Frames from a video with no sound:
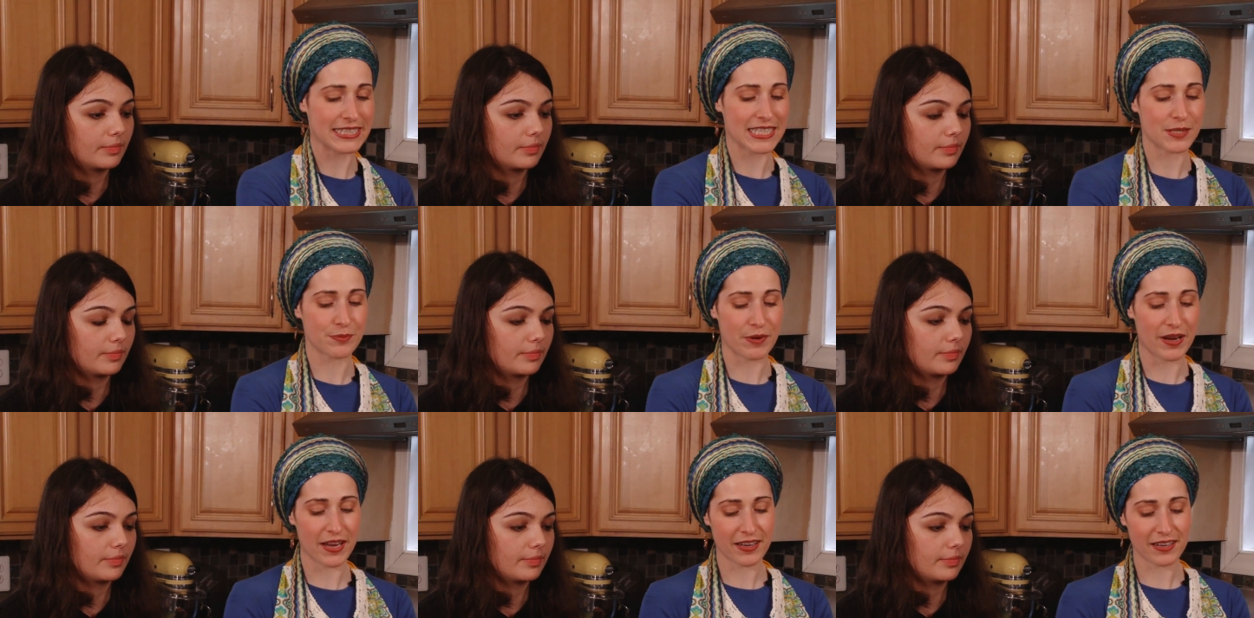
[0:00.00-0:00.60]
Speaker 1: six
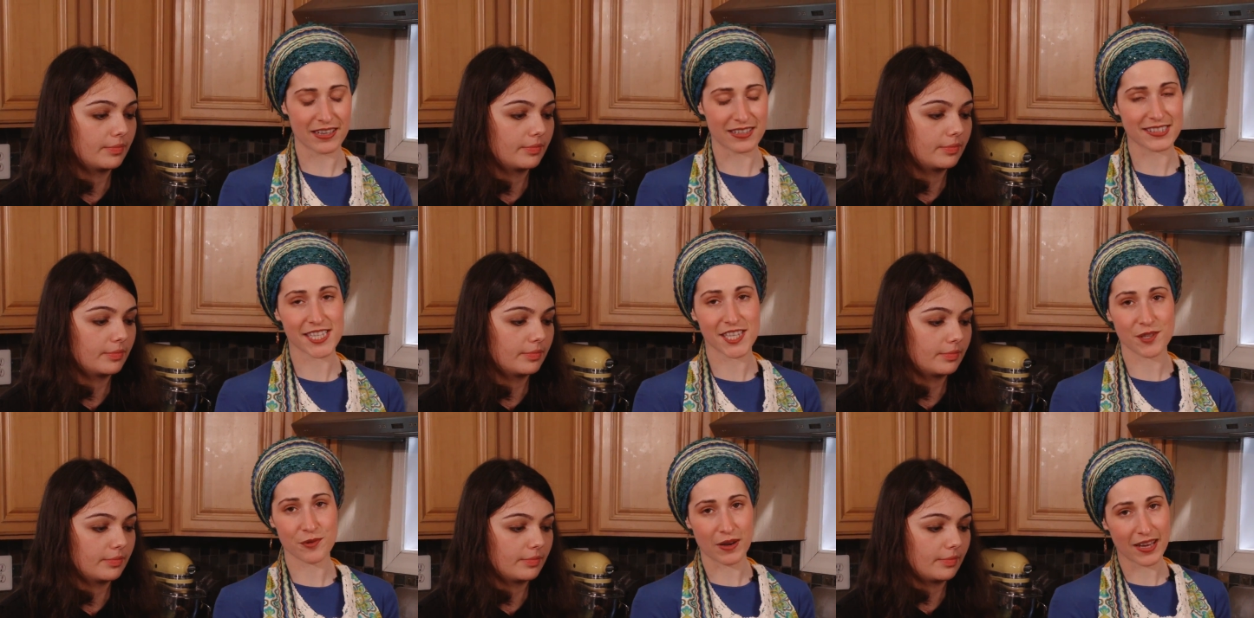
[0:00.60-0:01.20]
braid, and I'll
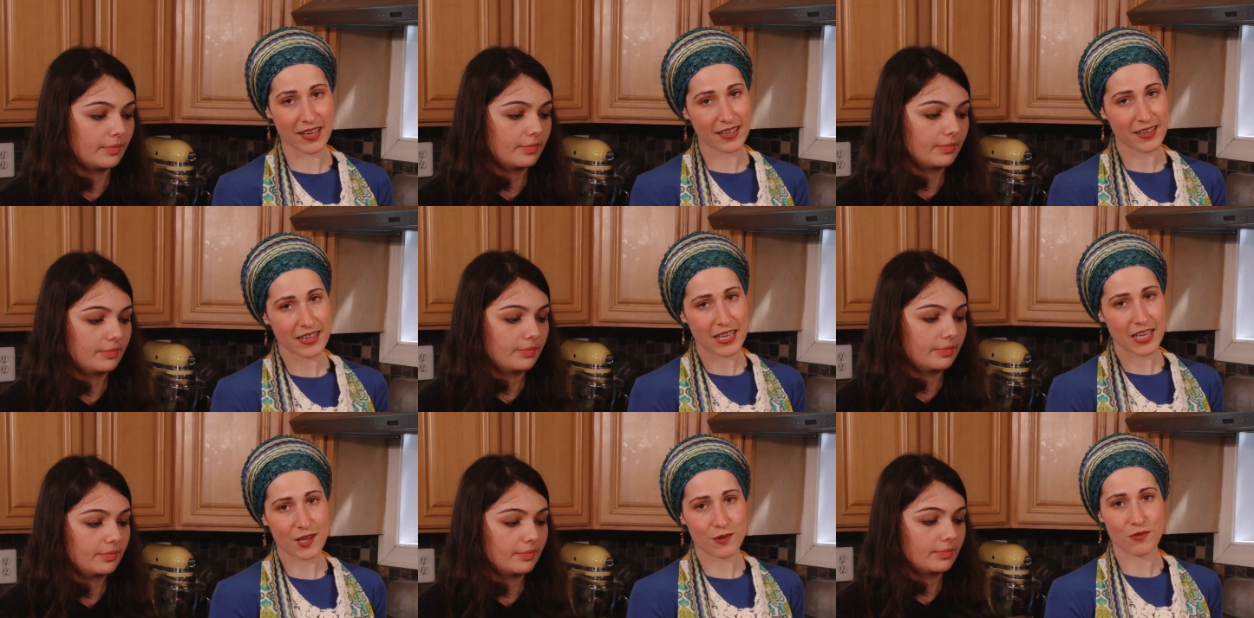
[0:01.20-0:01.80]
tell you why.
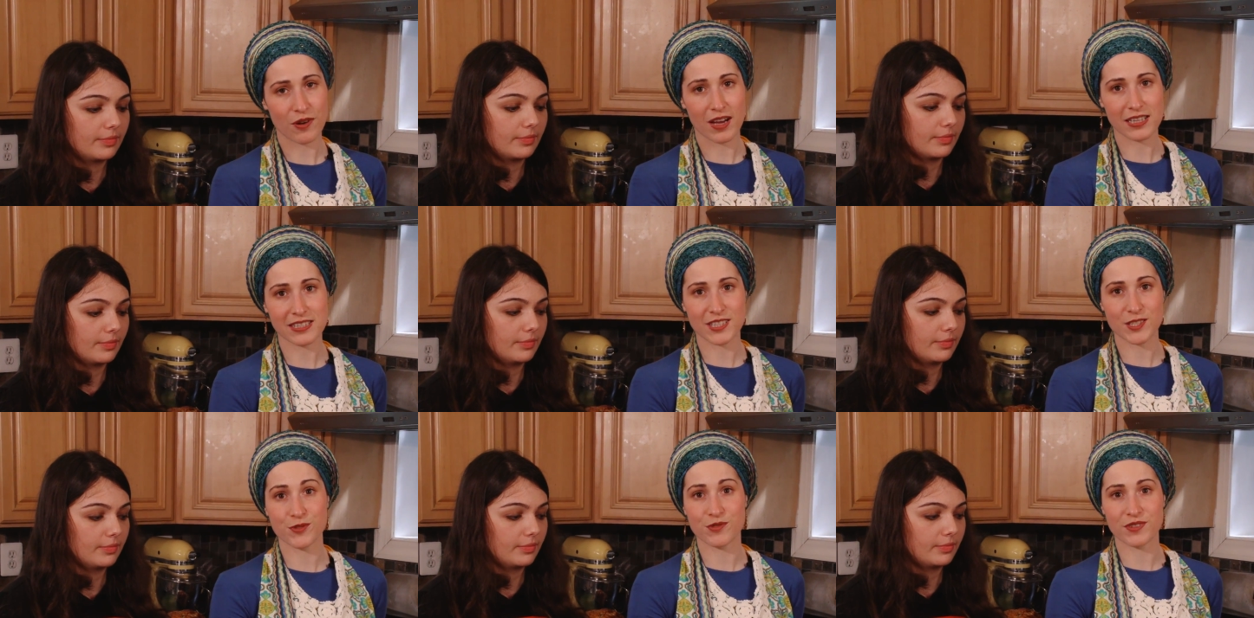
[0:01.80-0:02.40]
It
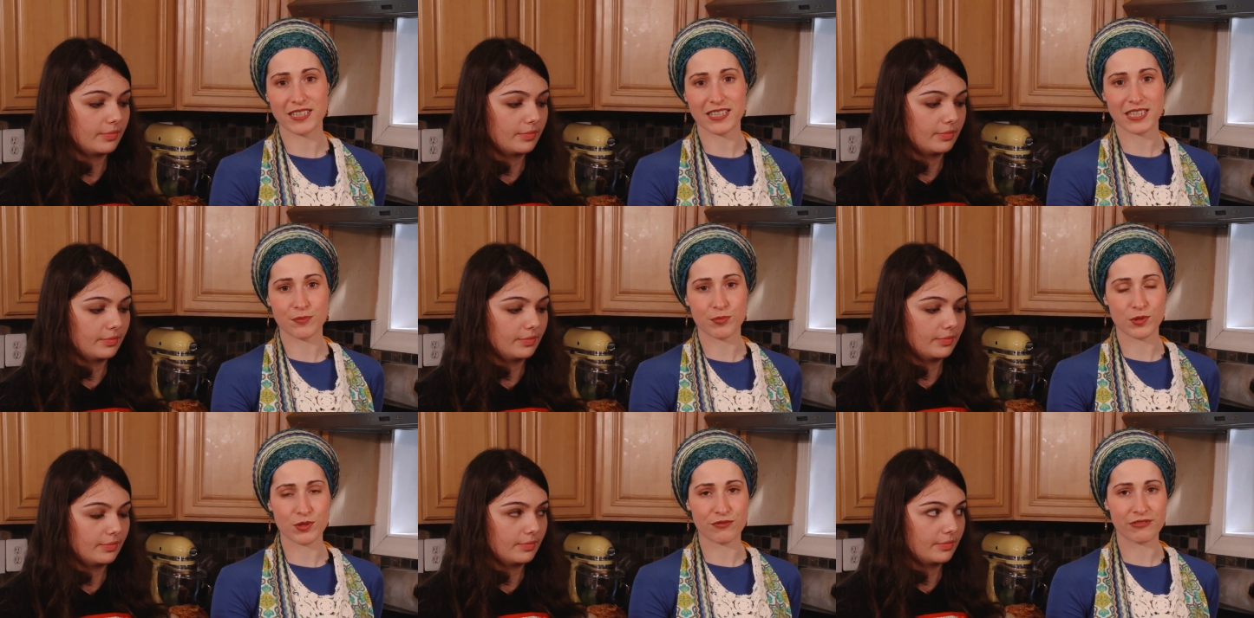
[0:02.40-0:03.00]
rises really
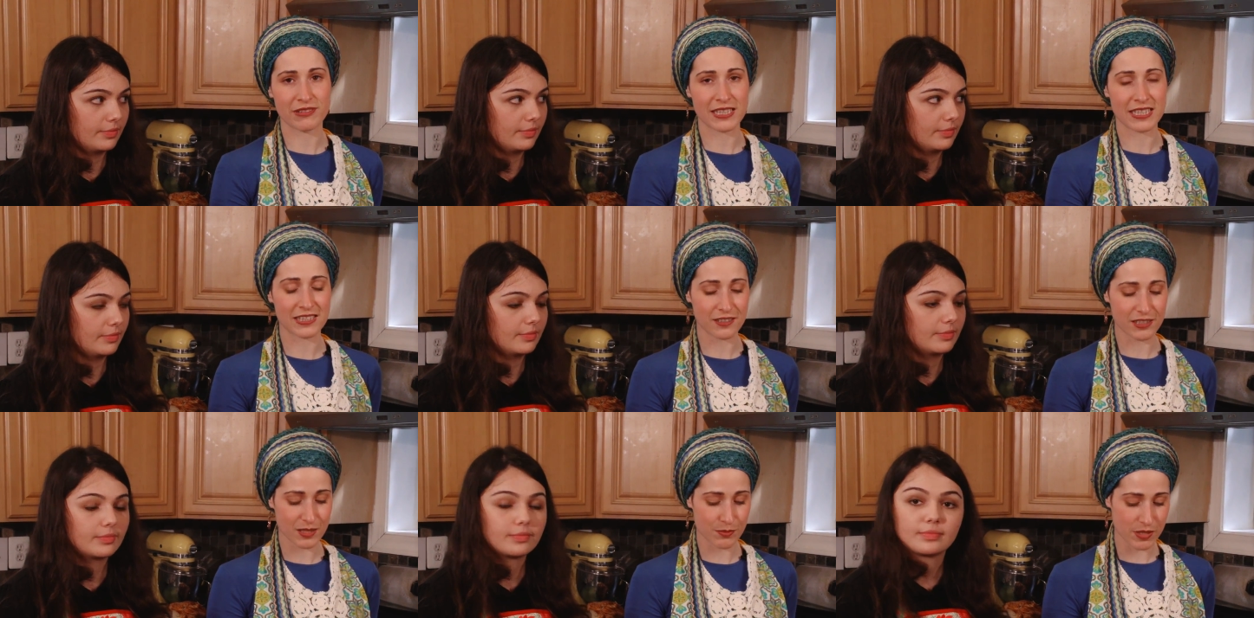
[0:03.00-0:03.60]
beautifully and
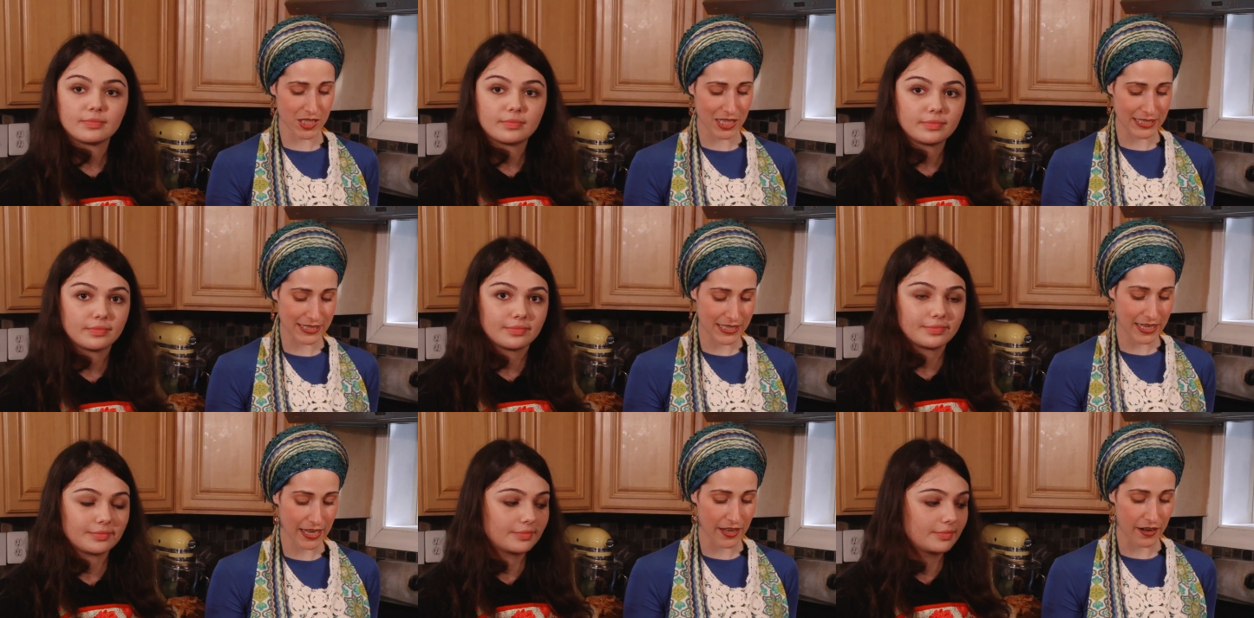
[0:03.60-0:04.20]
looks
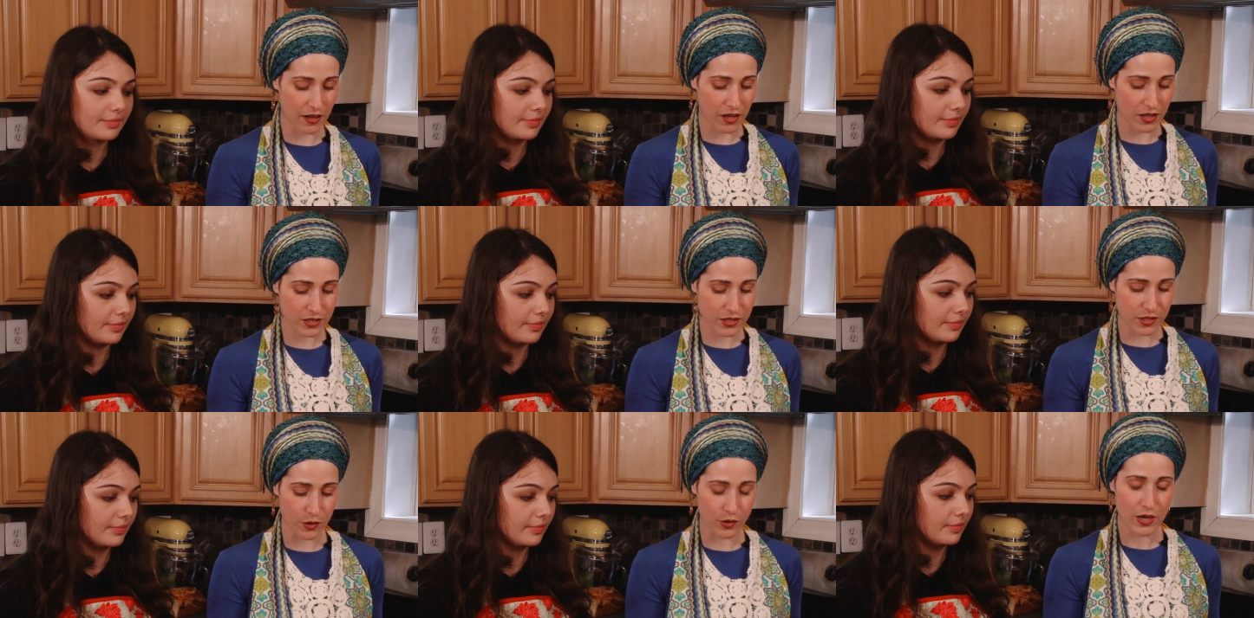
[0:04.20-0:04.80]
majestic, and
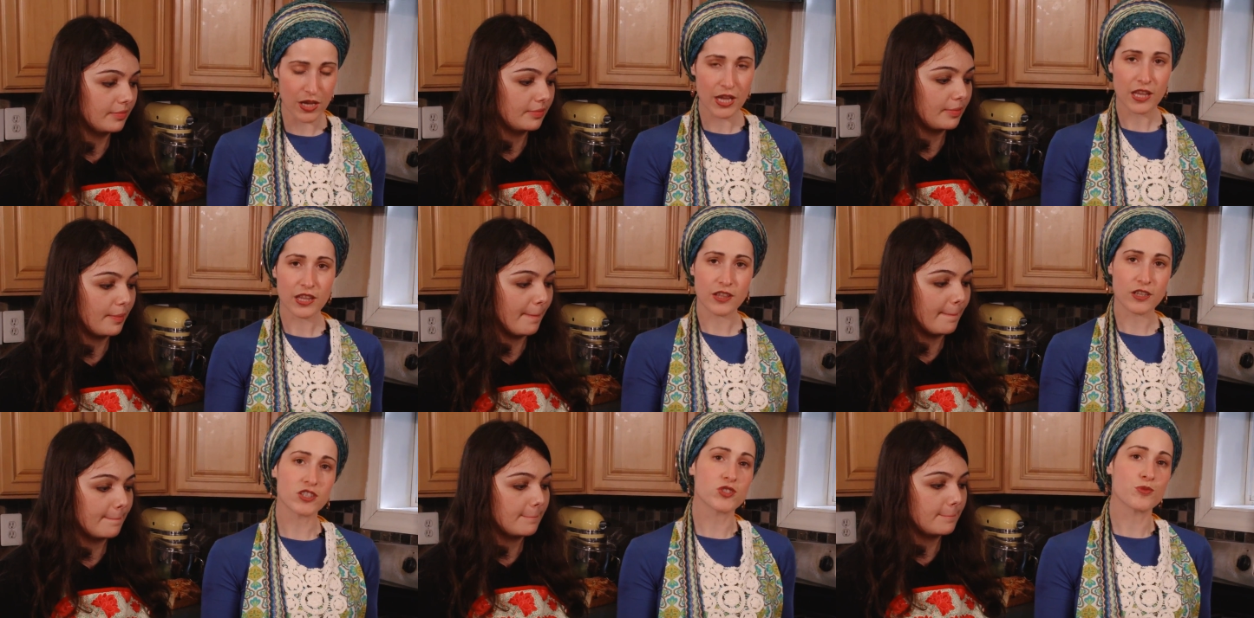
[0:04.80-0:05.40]
also
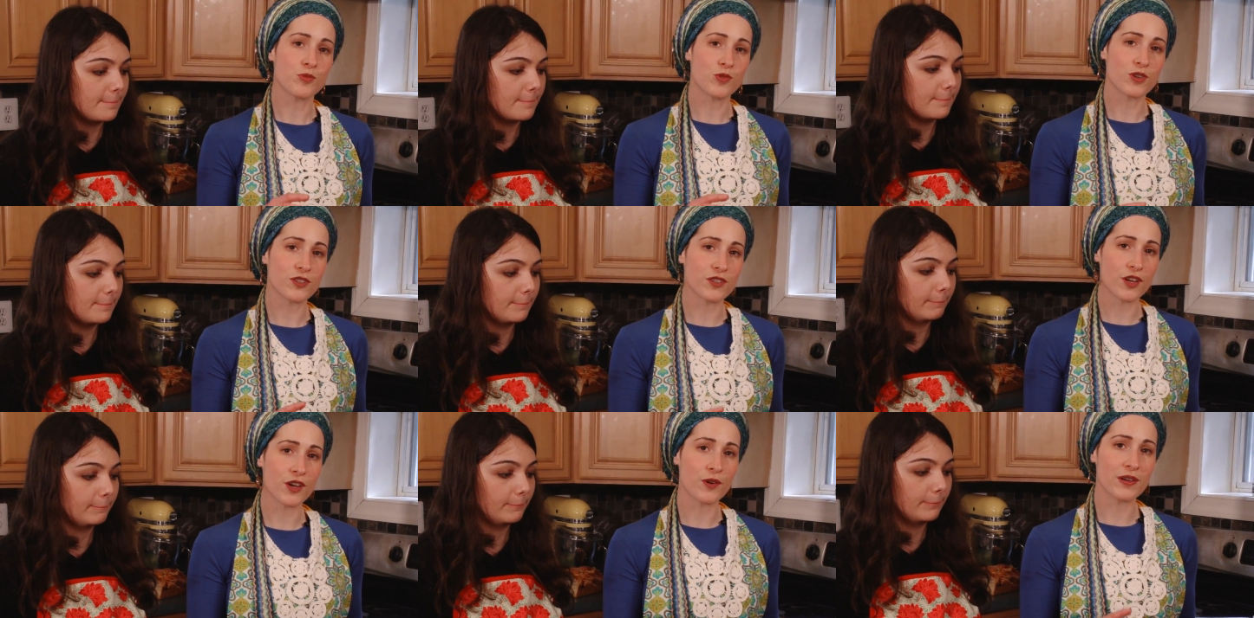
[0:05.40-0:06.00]
there's more
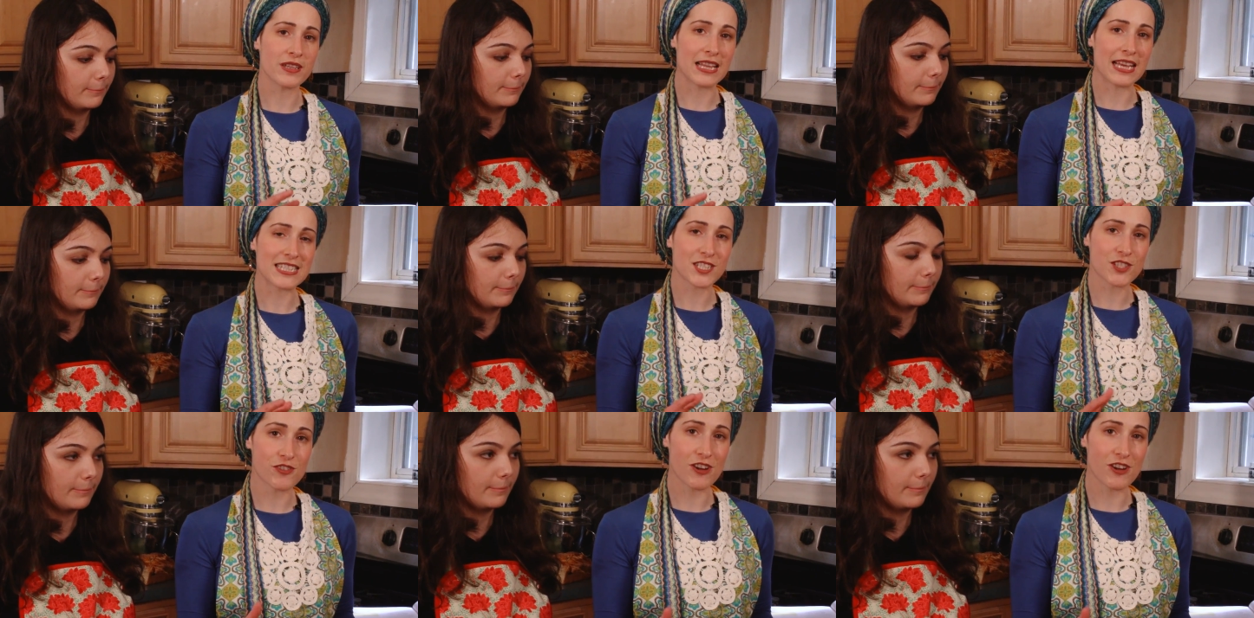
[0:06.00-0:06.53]
dough and less